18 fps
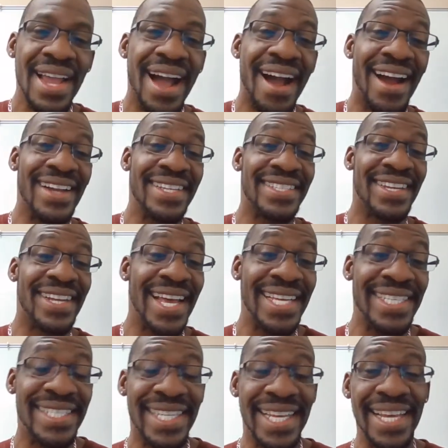All right, so
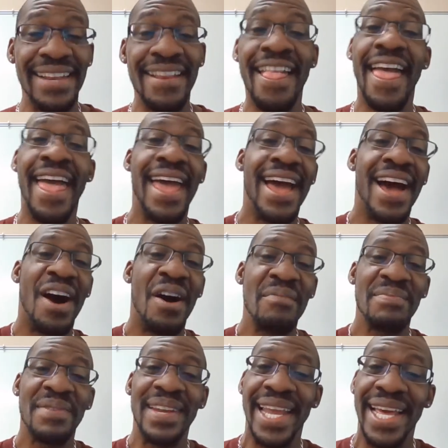that's it.
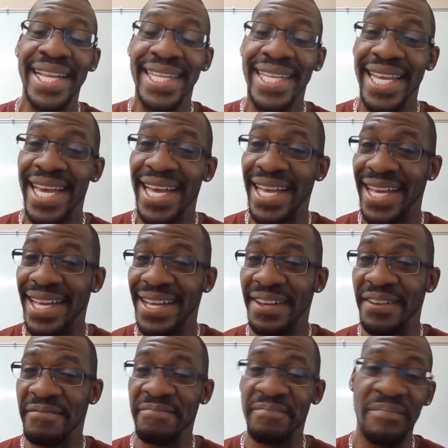Hope you like the
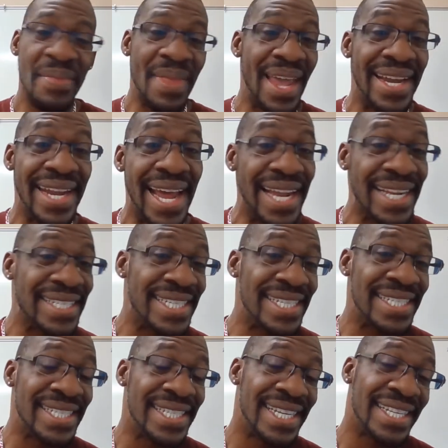um,
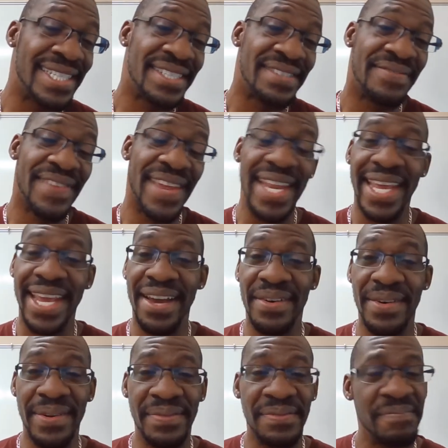analysis of this
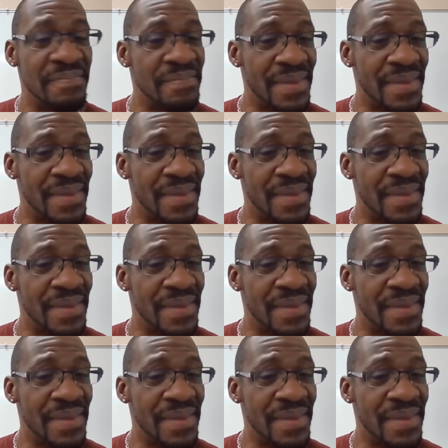video.